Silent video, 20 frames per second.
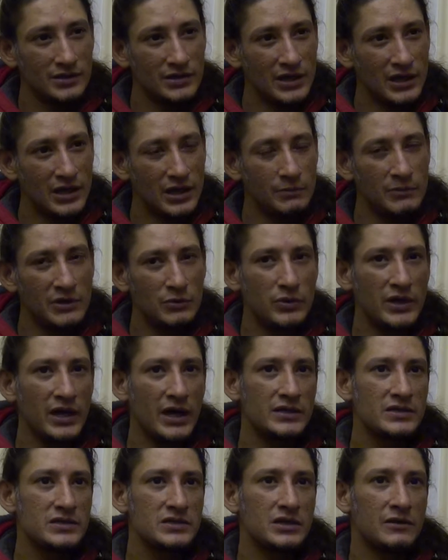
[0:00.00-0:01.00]
Yeah, I mean, we
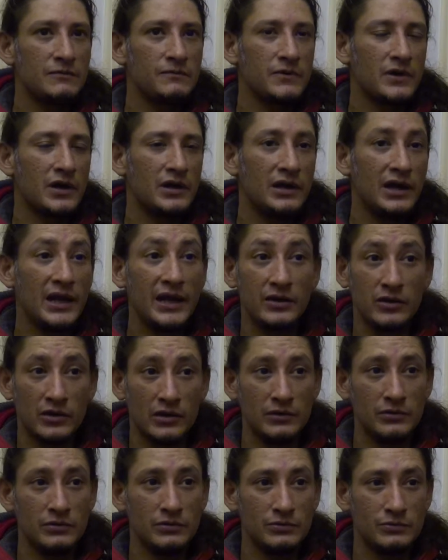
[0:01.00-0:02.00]
had stuff like
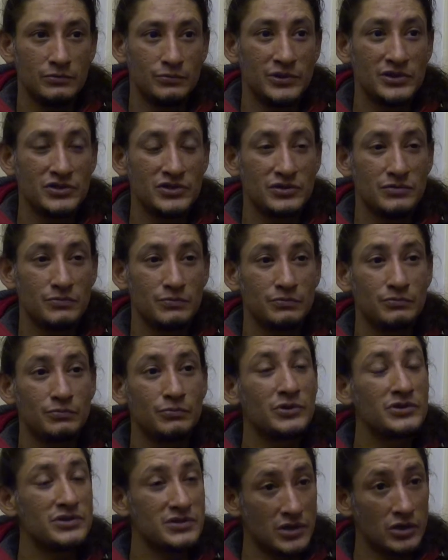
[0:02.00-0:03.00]
Lego, which
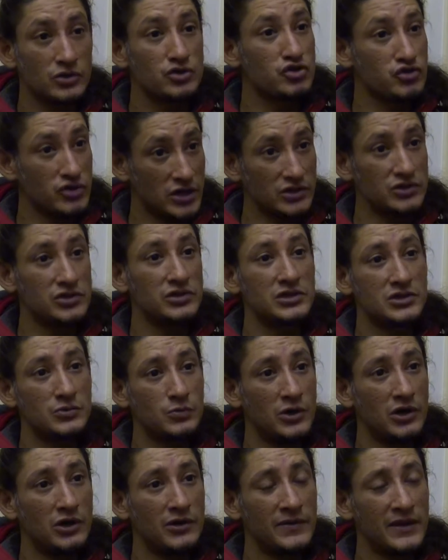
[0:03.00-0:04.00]
was construction as
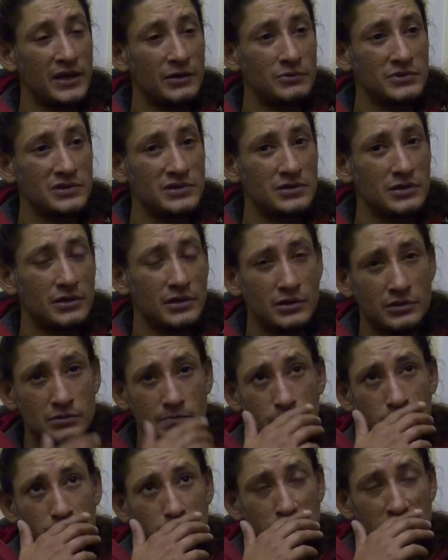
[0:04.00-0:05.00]
well, and that was the
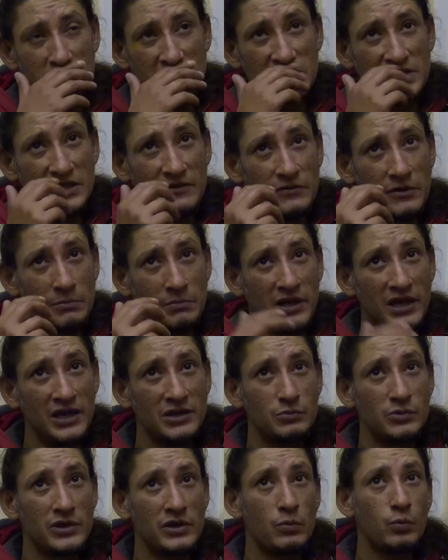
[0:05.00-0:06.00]
stuff I
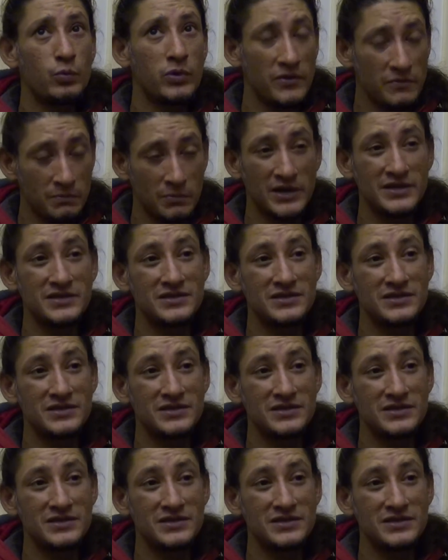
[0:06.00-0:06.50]
played with my